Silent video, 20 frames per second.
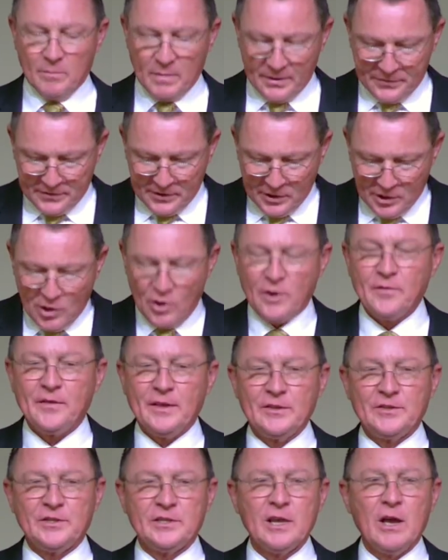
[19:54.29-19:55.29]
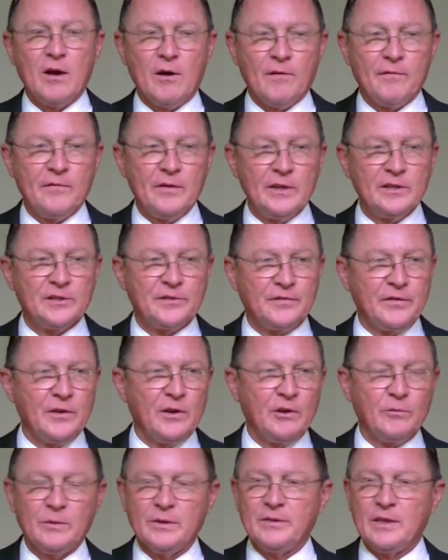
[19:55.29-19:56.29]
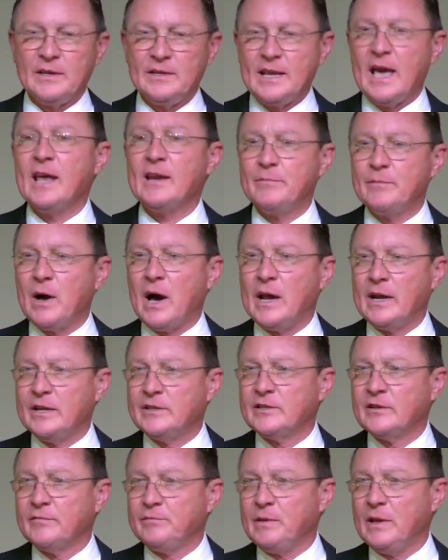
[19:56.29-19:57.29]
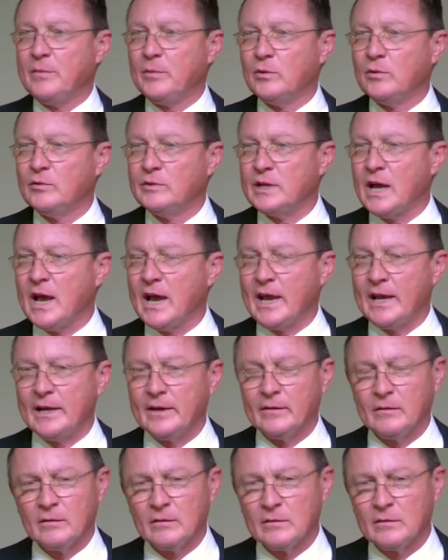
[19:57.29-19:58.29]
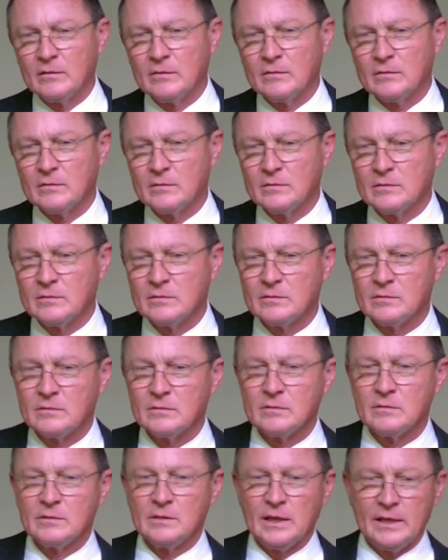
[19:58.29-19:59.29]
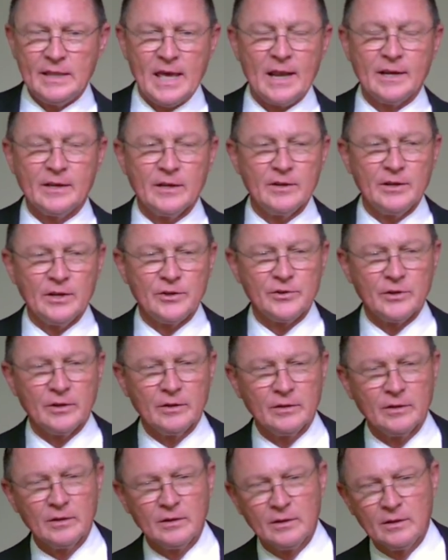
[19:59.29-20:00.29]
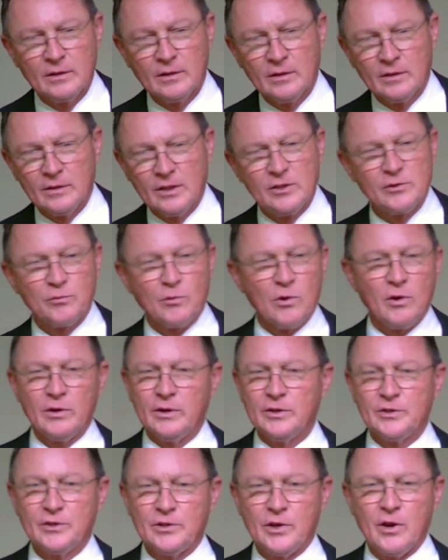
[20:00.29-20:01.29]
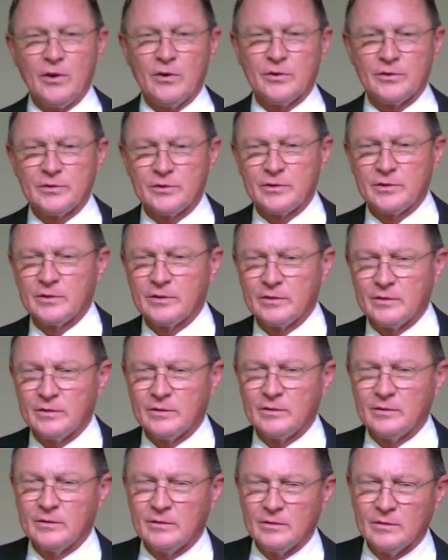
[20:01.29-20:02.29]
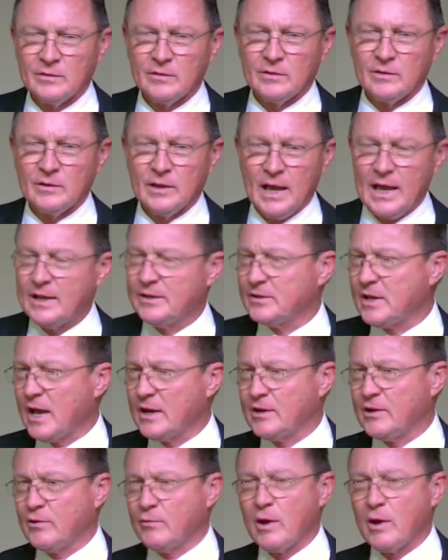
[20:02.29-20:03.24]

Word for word: but the earth itself is filled with the dead bodies of people who died in that condition. This world is cursed, and it's got